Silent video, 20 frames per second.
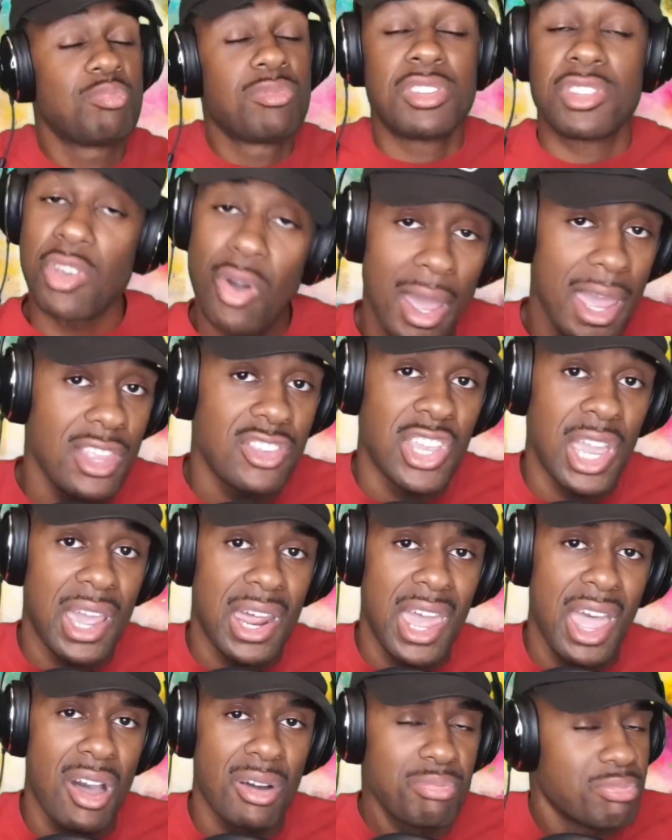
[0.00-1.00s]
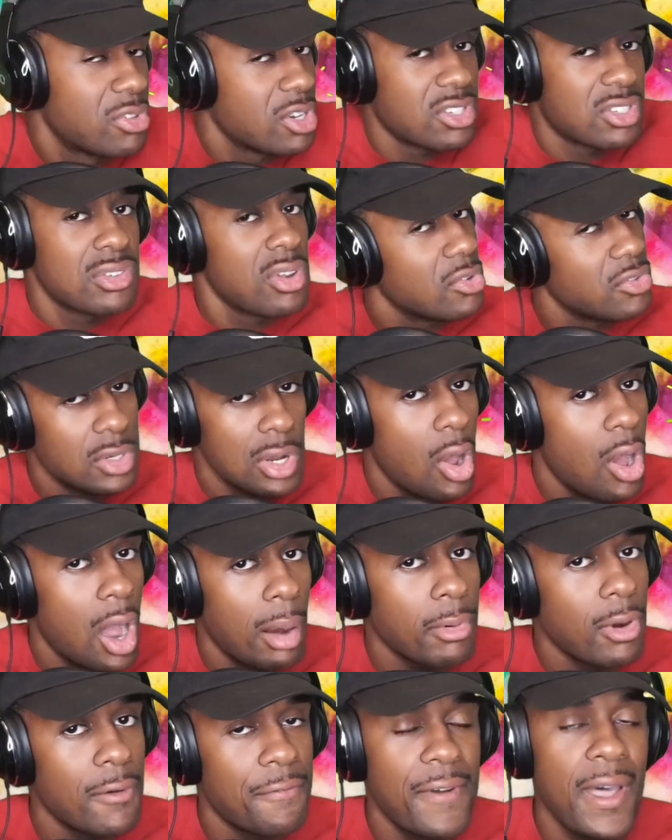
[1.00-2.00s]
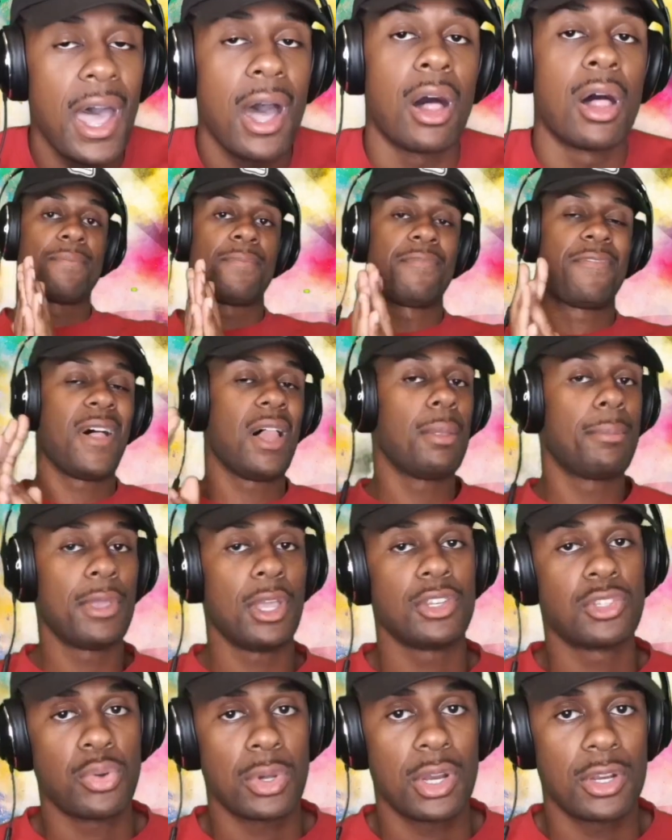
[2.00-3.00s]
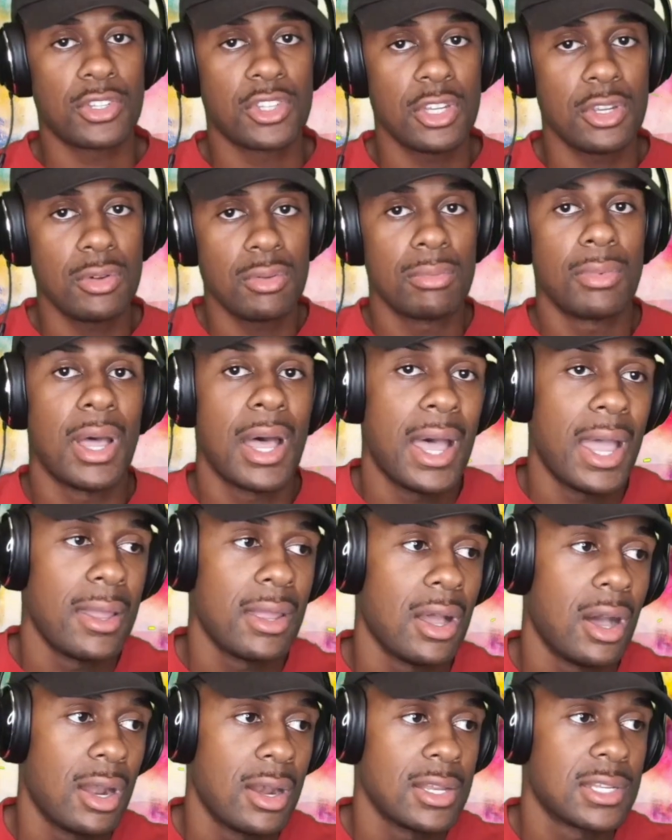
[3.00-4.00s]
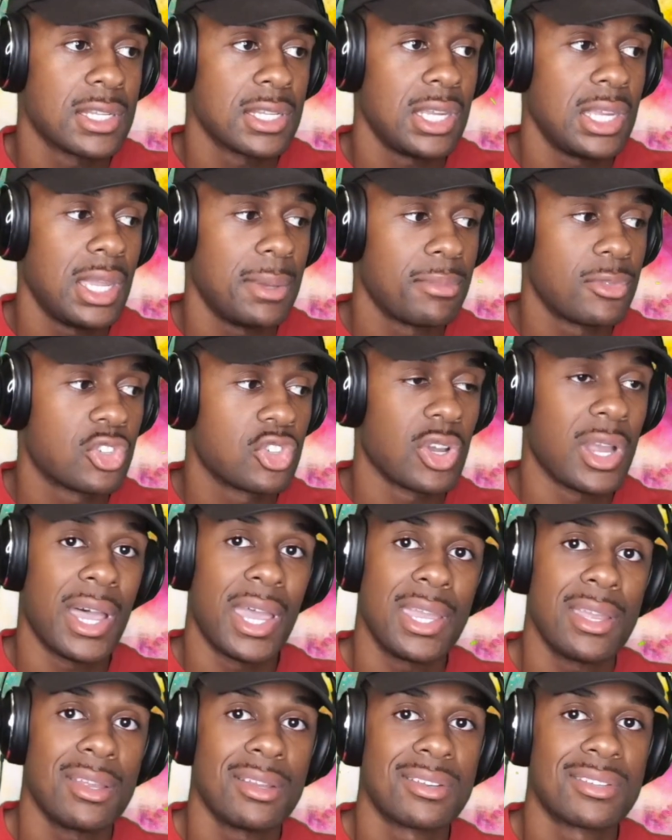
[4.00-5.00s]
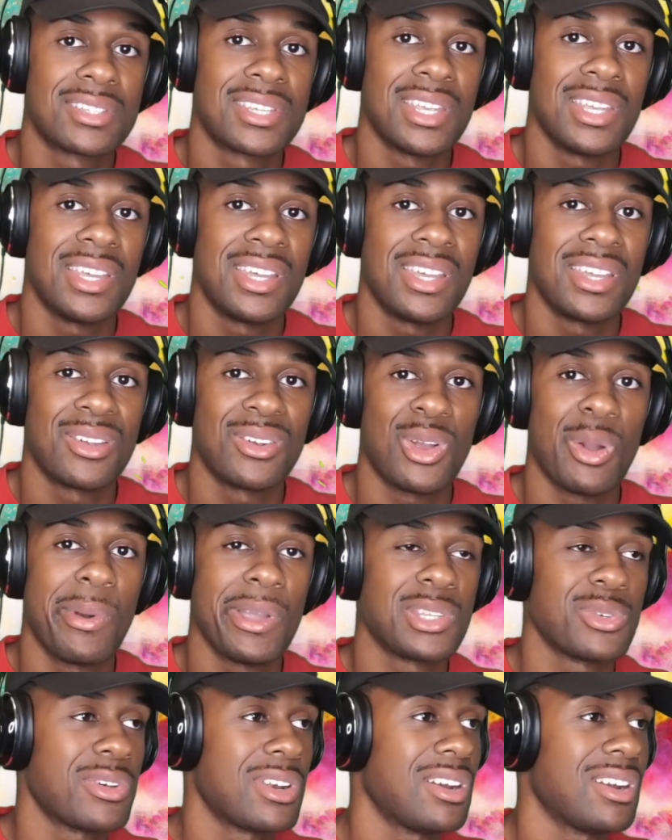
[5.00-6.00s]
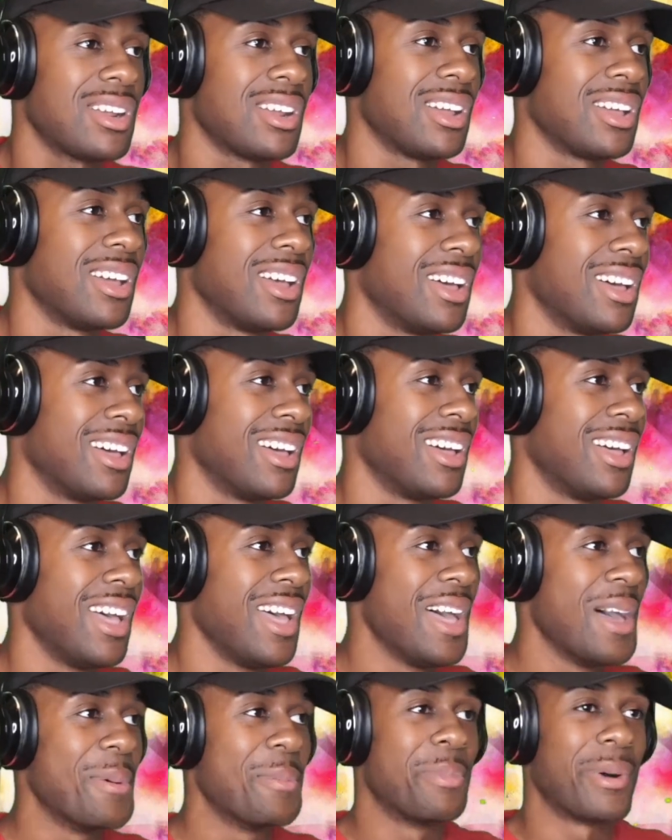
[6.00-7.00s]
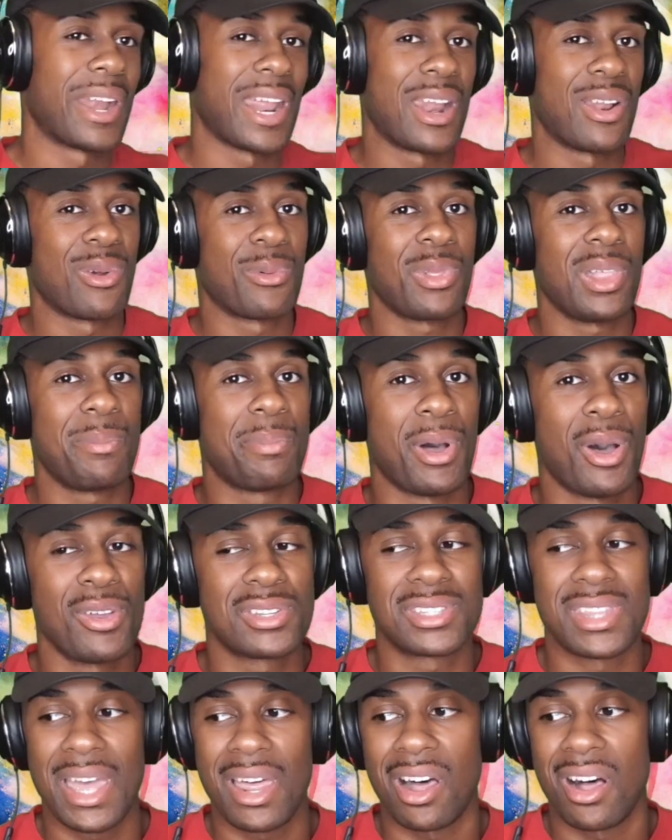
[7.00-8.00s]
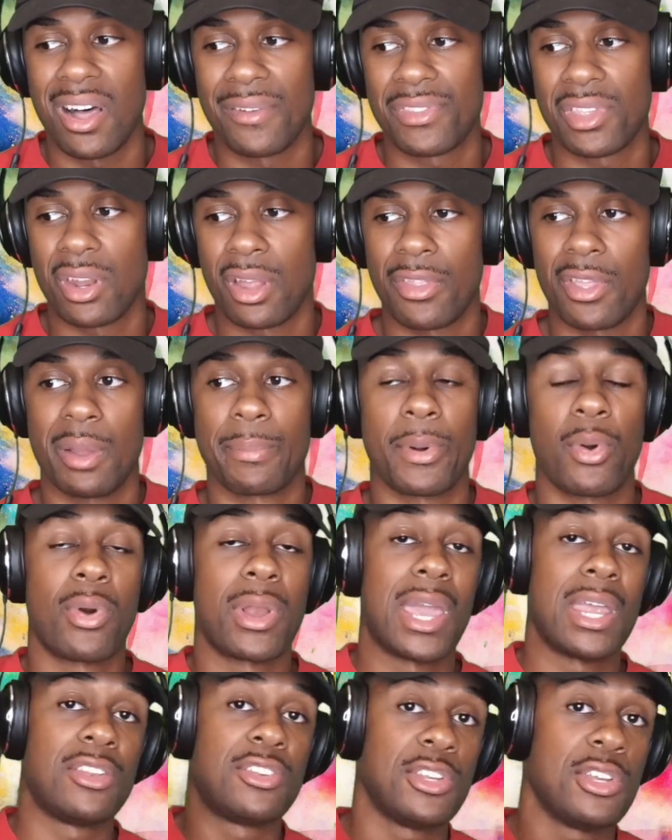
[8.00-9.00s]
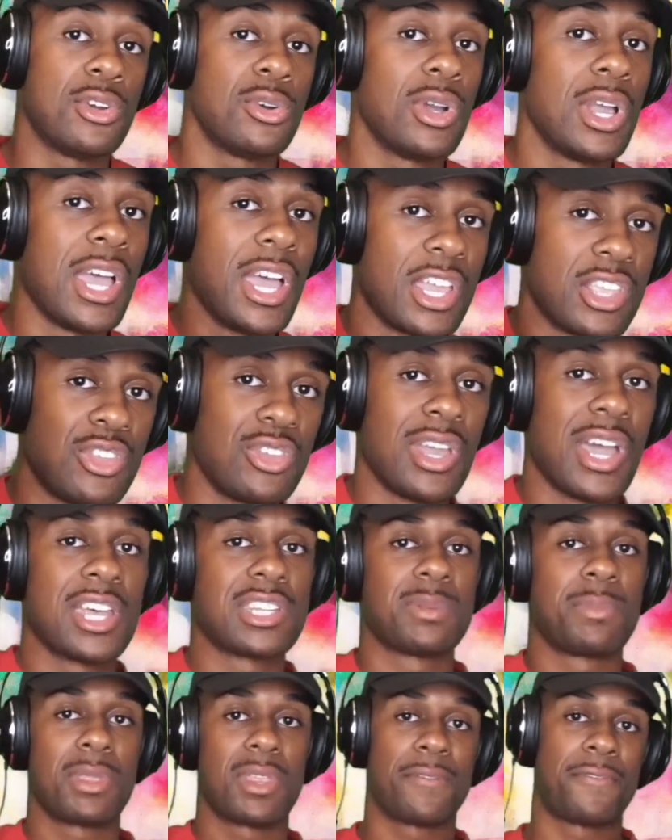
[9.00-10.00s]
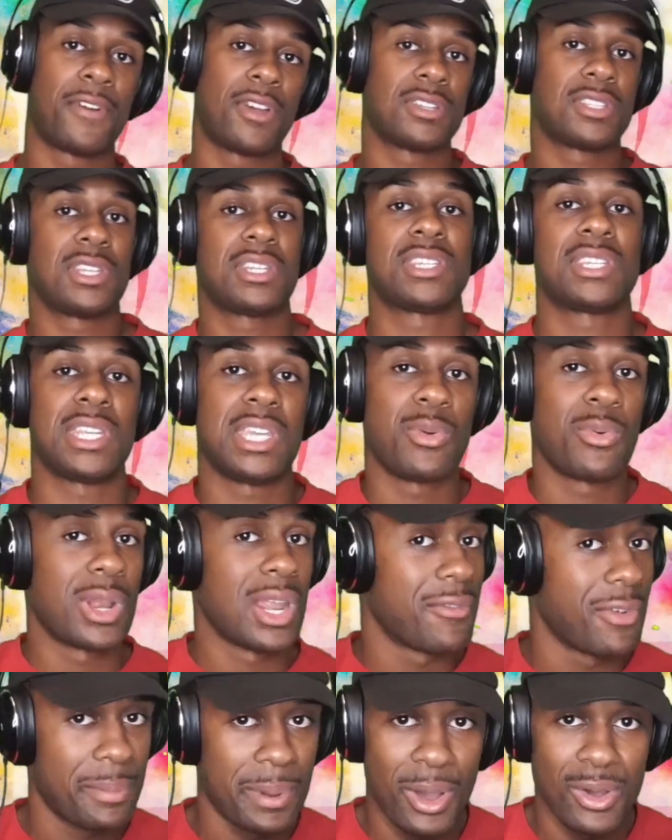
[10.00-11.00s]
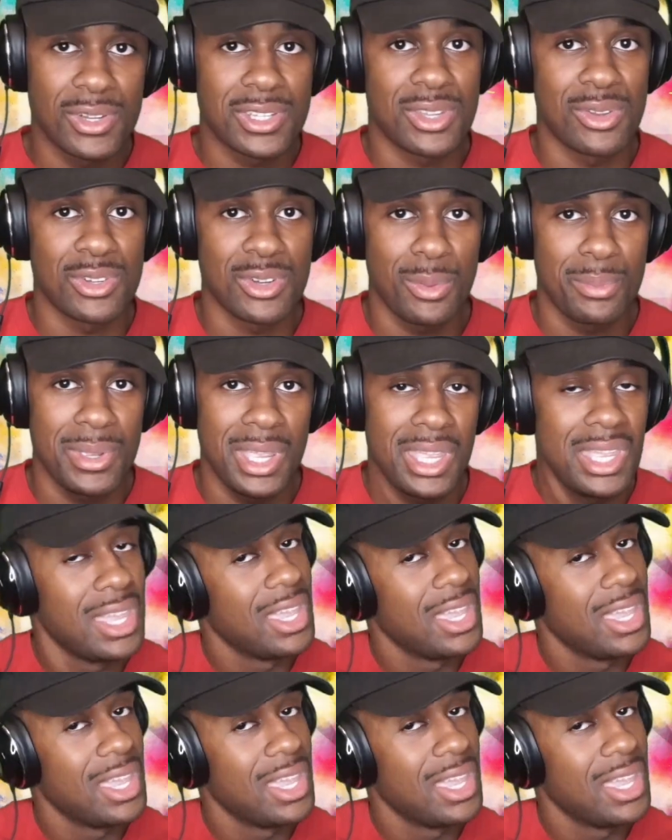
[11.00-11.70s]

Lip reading: just go ahead and check it out. There's no harm, no foul. Follow me on Twitter too. I honestly am trying to grow my Twitter, but I don't really post that often on there. But when I do, you guys will be the first to see whatever post those will be.